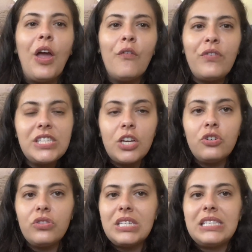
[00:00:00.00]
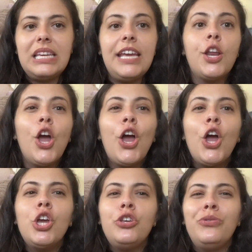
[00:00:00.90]
Fits under the seat.
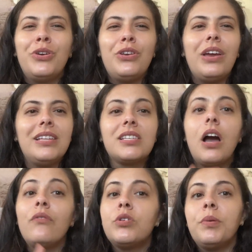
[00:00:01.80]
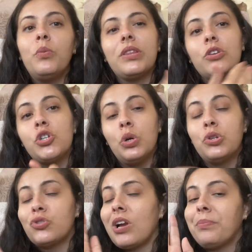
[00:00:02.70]
It's comfortable with the shoulder
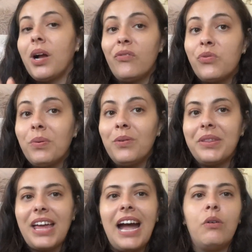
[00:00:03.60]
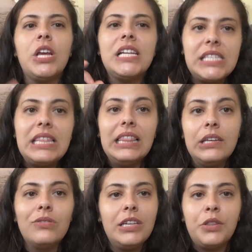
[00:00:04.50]
strap, comfortable without. It's
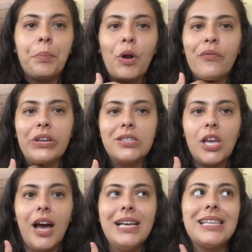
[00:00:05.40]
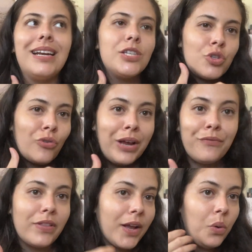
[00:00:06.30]
literally the perfect size, and it's great
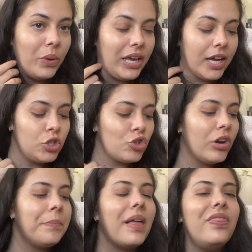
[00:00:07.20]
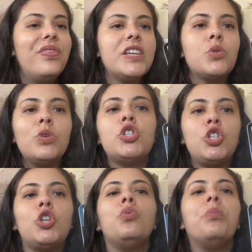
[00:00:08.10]
for like a weekend trip. This was
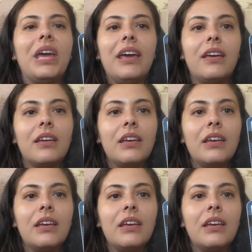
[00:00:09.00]
too big.